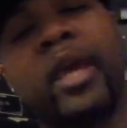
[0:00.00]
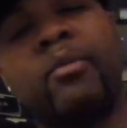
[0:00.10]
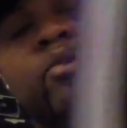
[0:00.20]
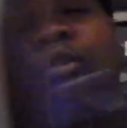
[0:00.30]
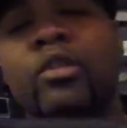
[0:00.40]

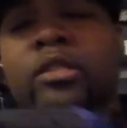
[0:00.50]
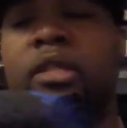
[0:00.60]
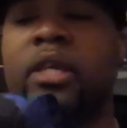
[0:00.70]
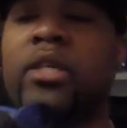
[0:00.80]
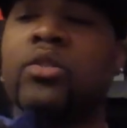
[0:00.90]
came across
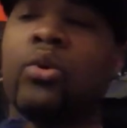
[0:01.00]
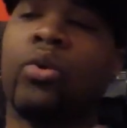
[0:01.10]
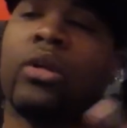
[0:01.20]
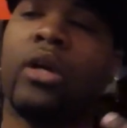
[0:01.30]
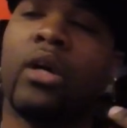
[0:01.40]
these
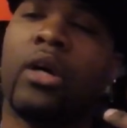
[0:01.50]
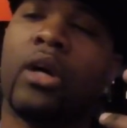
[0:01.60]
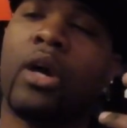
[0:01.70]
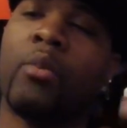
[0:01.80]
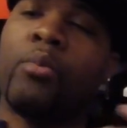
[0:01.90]
on
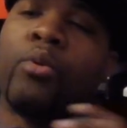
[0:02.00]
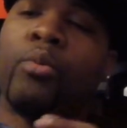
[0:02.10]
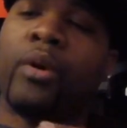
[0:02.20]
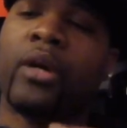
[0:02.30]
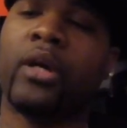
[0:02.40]
a Humble
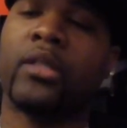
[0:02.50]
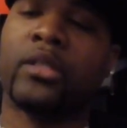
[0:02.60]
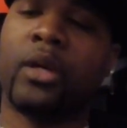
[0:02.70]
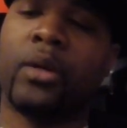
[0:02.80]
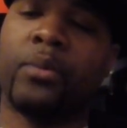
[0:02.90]

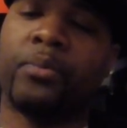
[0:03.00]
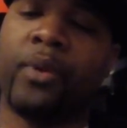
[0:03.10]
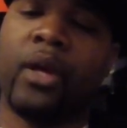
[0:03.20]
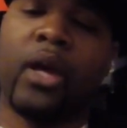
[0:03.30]
because I